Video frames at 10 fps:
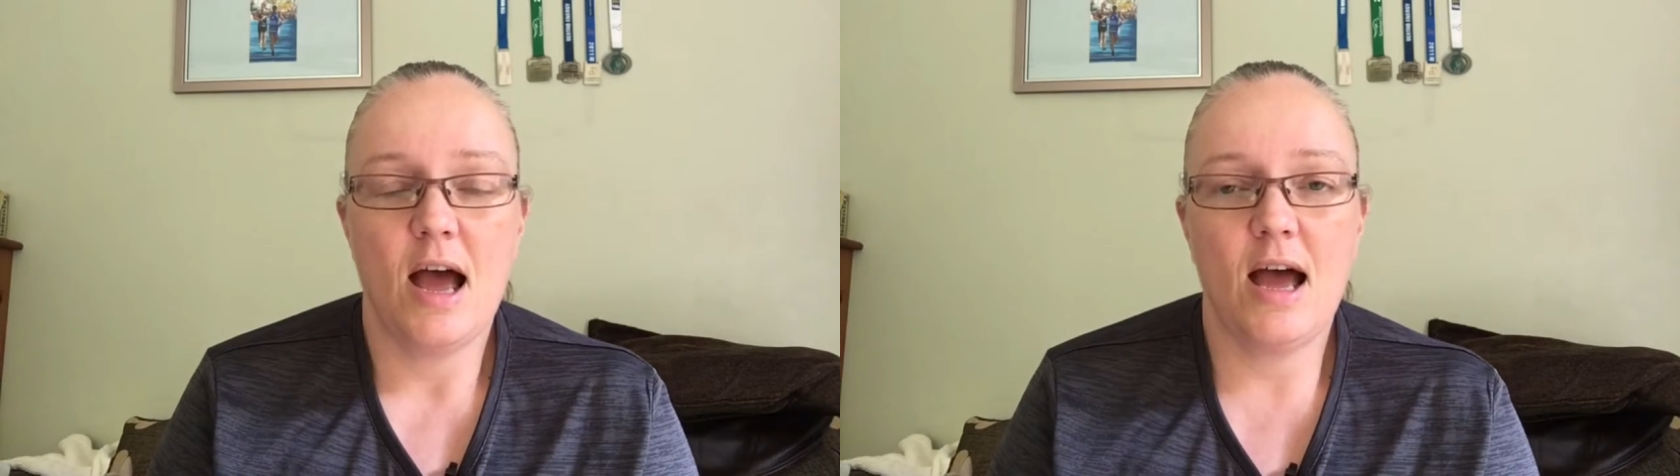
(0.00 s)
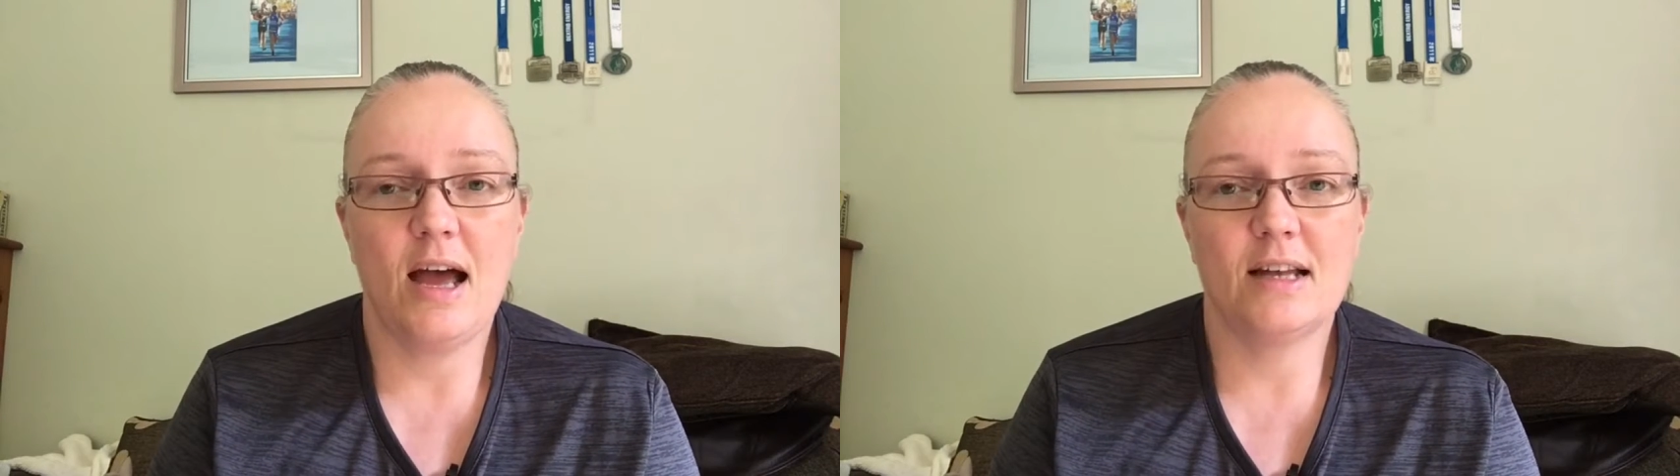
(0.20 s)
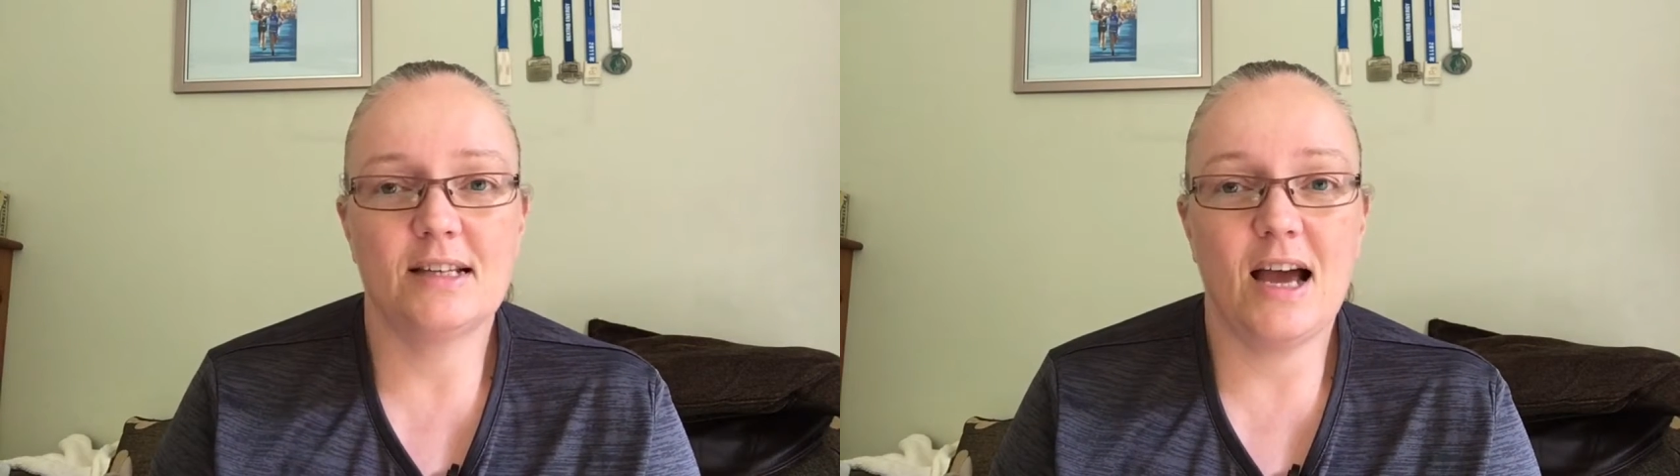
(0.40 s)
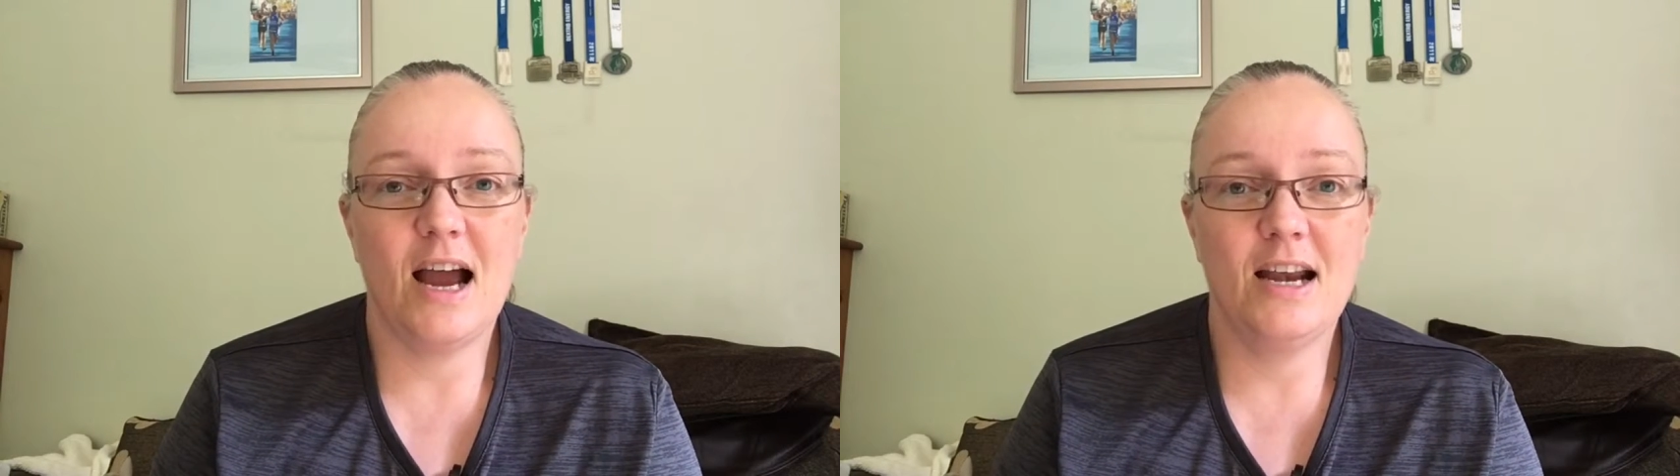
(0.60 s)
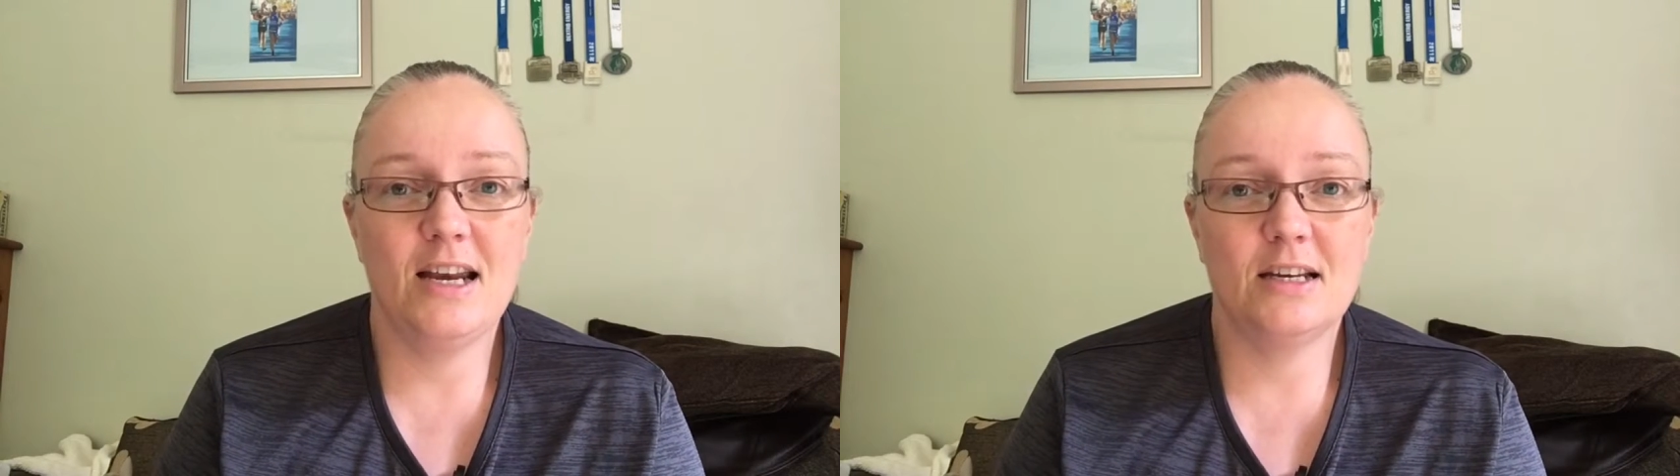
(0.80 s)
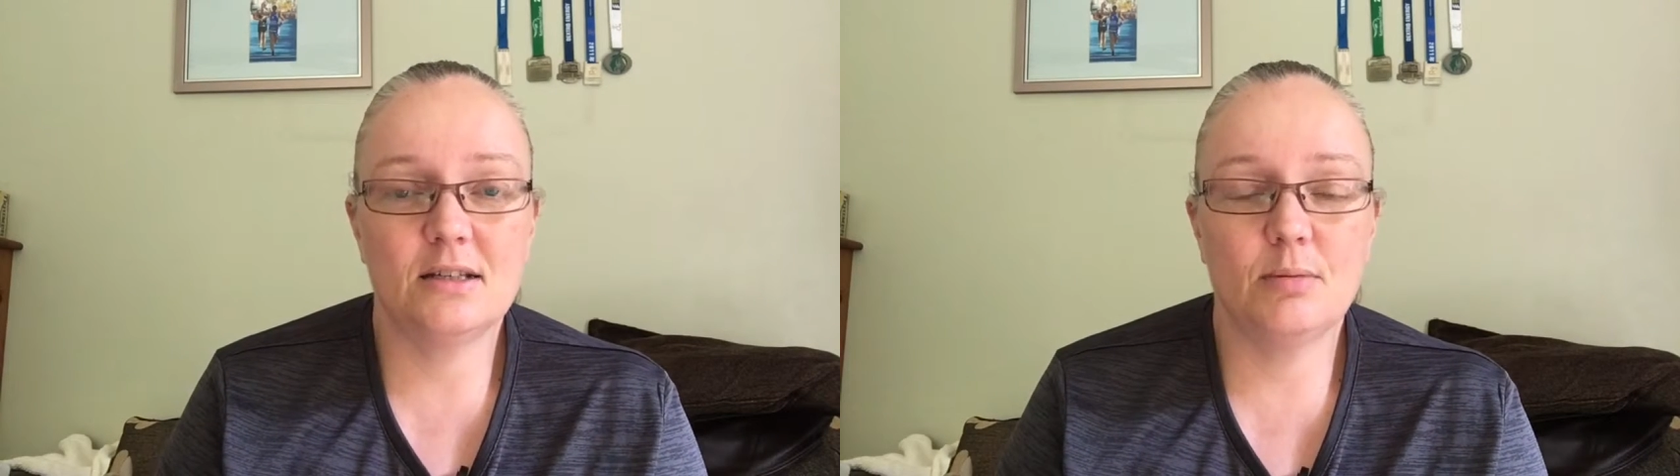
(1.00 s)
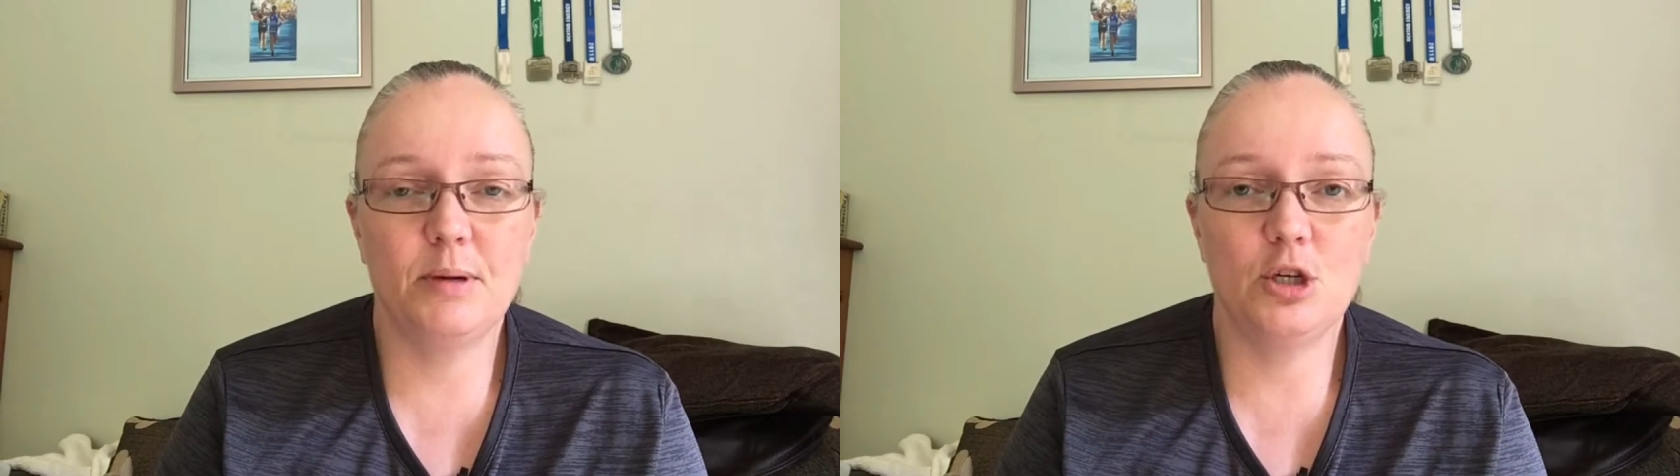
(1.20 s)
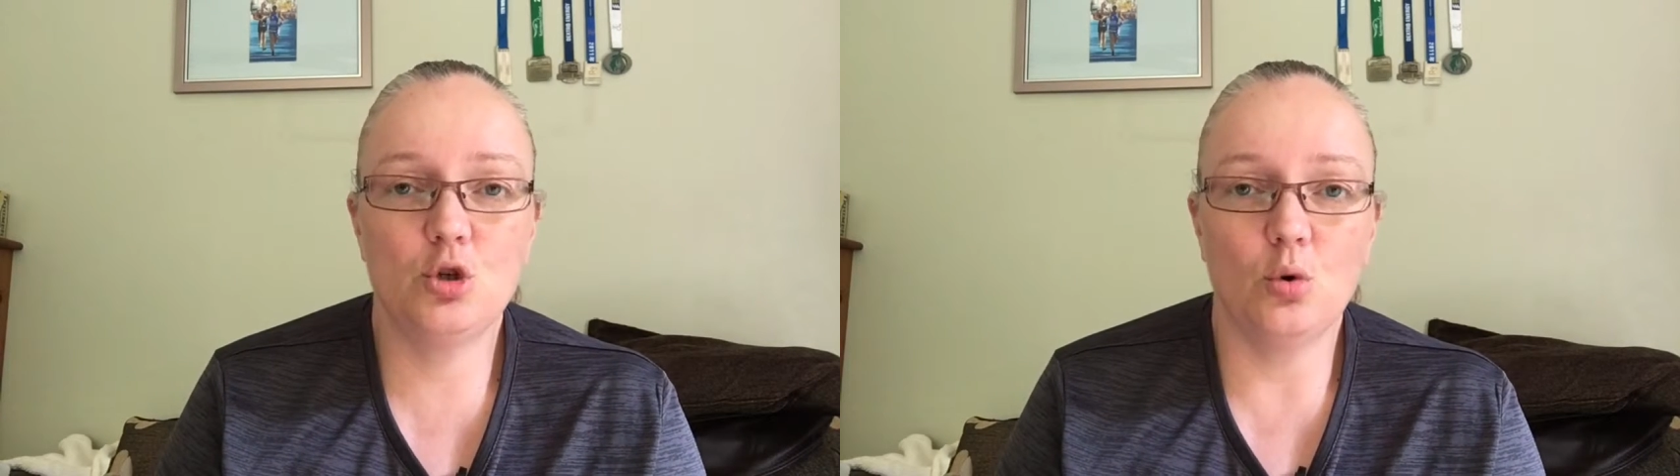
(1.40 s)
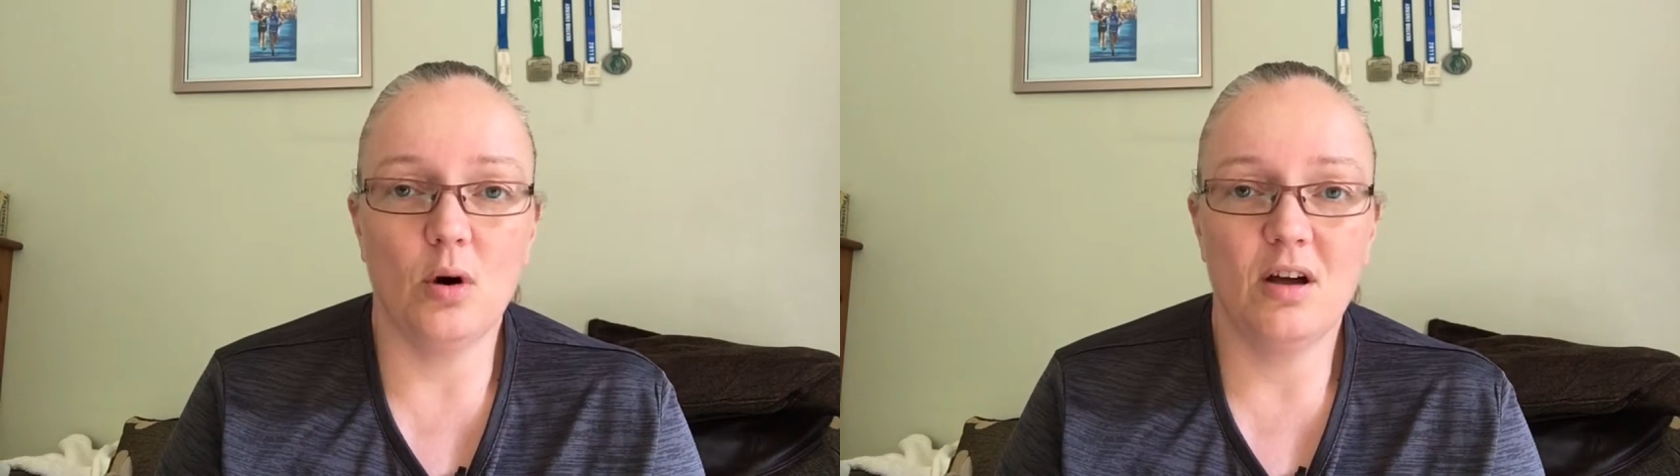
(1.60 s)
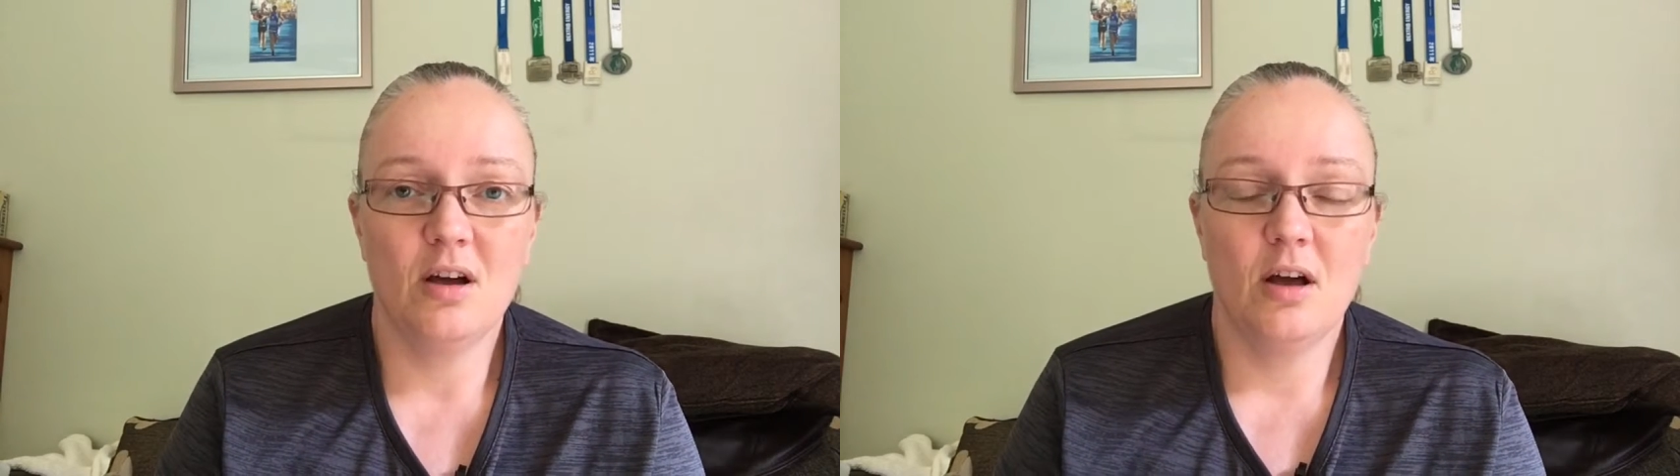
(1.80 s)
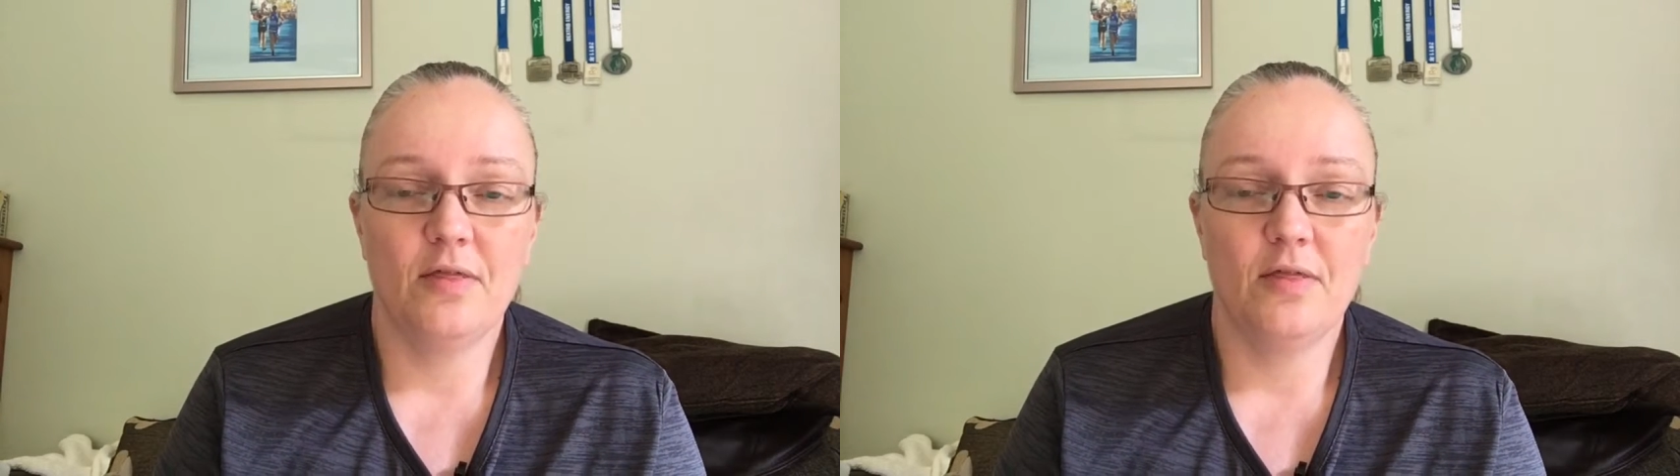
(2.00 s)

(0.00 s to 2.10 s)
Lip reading: and I needed to be sure